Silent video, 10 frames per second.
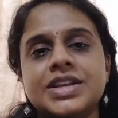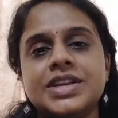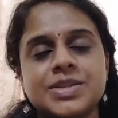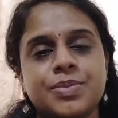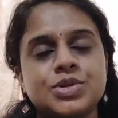
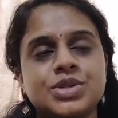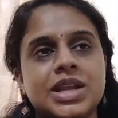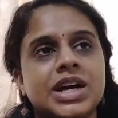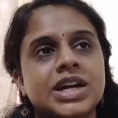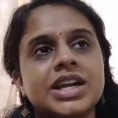we are supposed
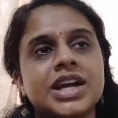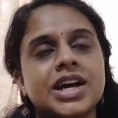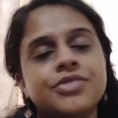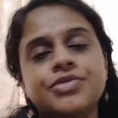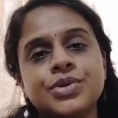to
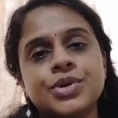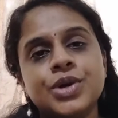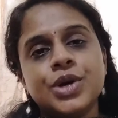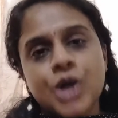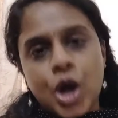learn a
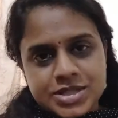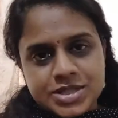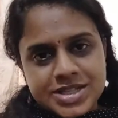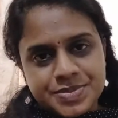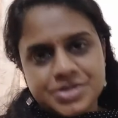few
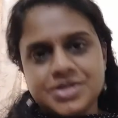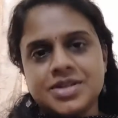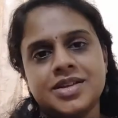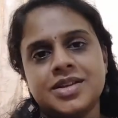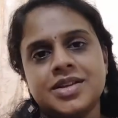
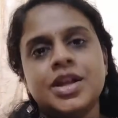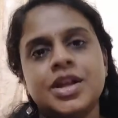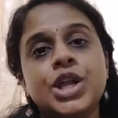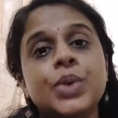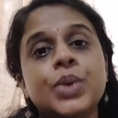concepts,
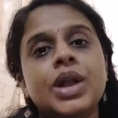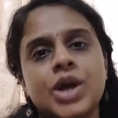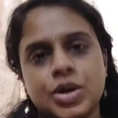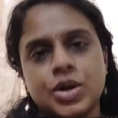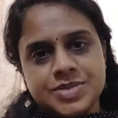
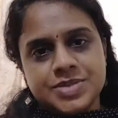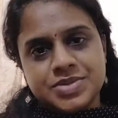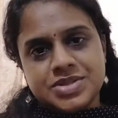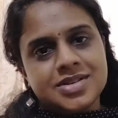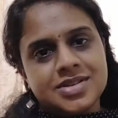dual
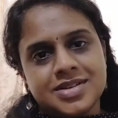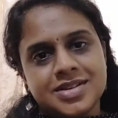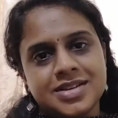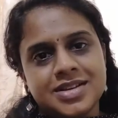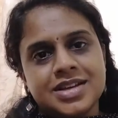concepts.
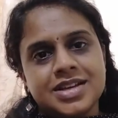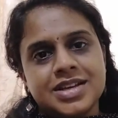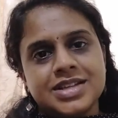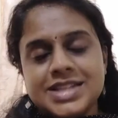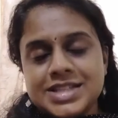
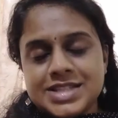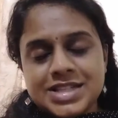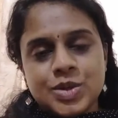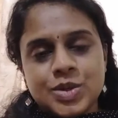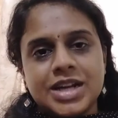It's
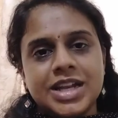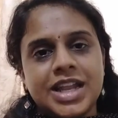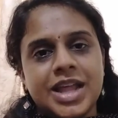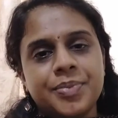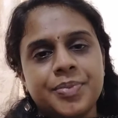easy to
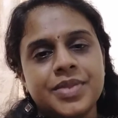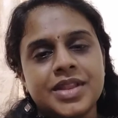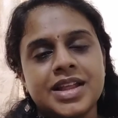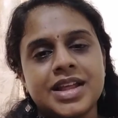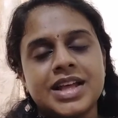learn them.
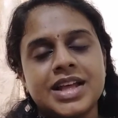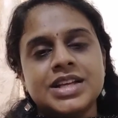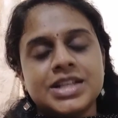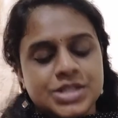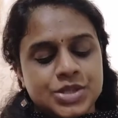
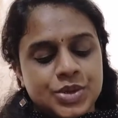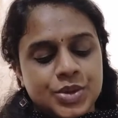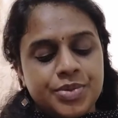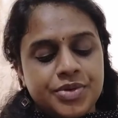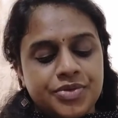
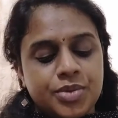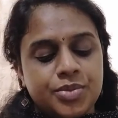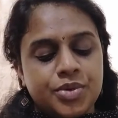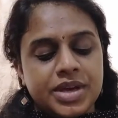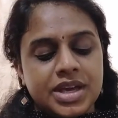So
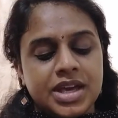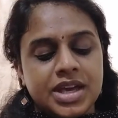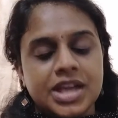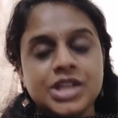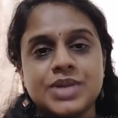before
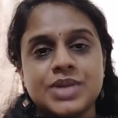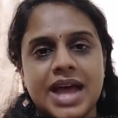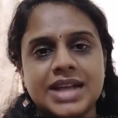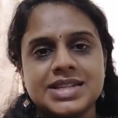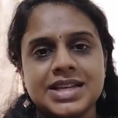moving into
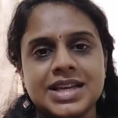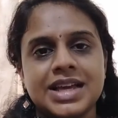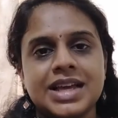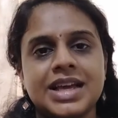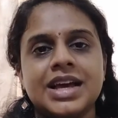that,
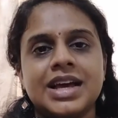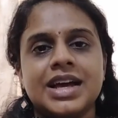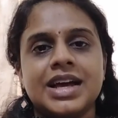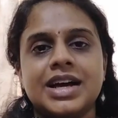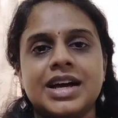
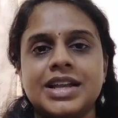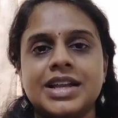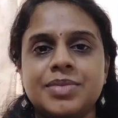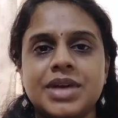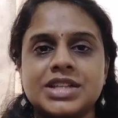
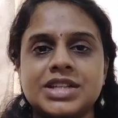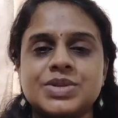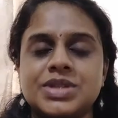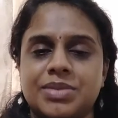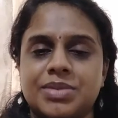let me
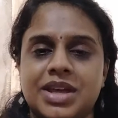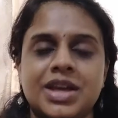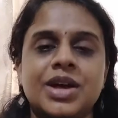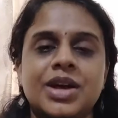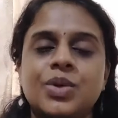ask you
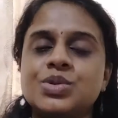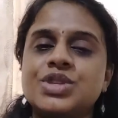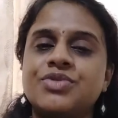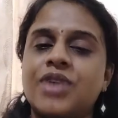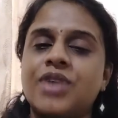something.
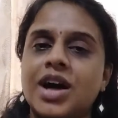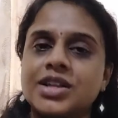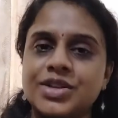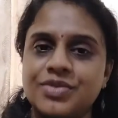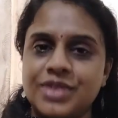Who's the
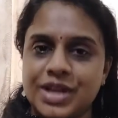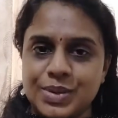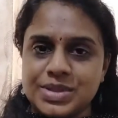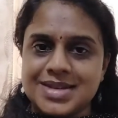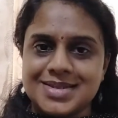father of
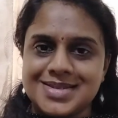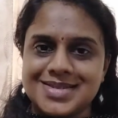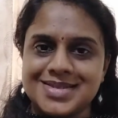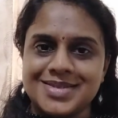linguistics?